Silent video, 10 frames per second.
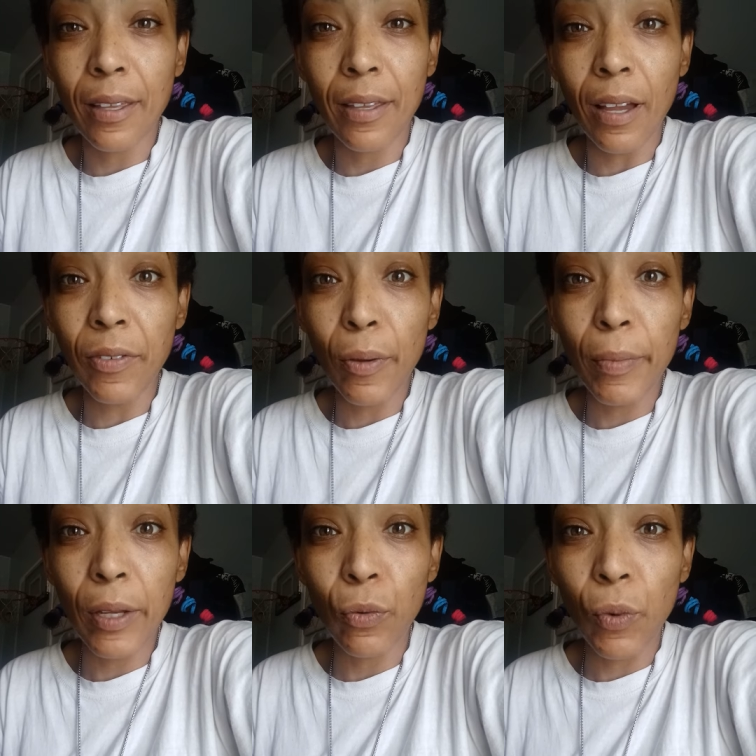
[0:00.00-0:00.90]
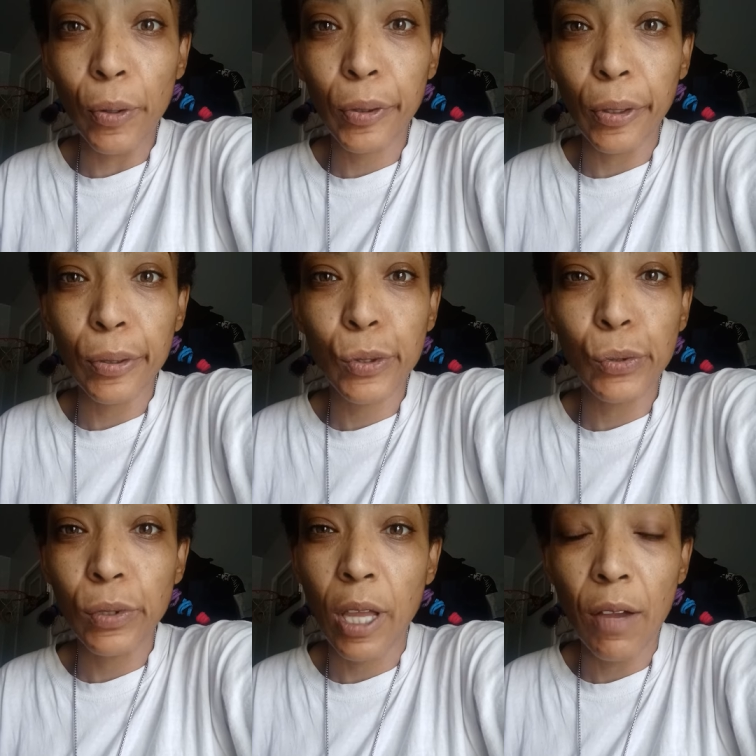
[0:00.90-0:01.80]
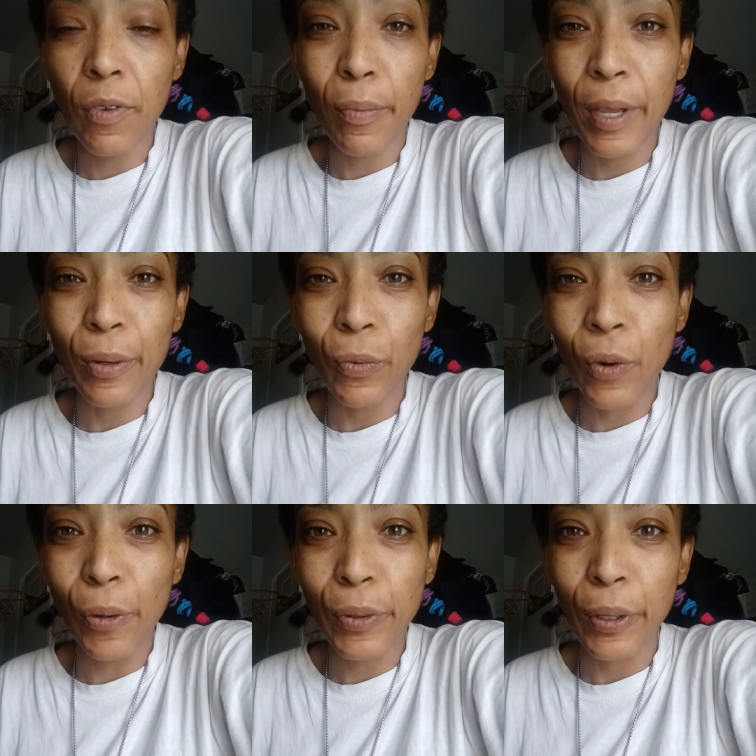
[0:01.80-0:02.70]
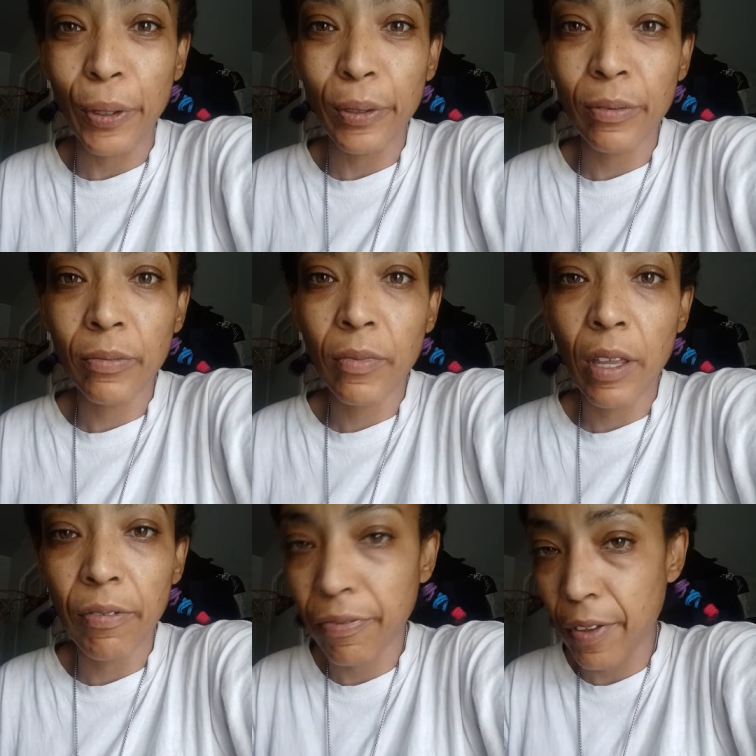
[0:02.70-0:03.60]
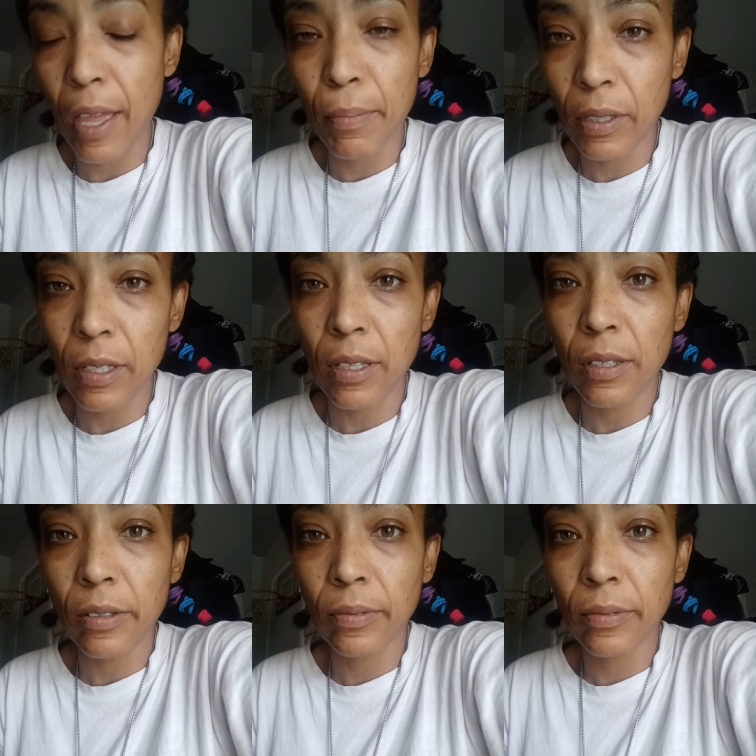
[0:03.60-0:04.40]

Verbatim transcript: government worker to government worker, family.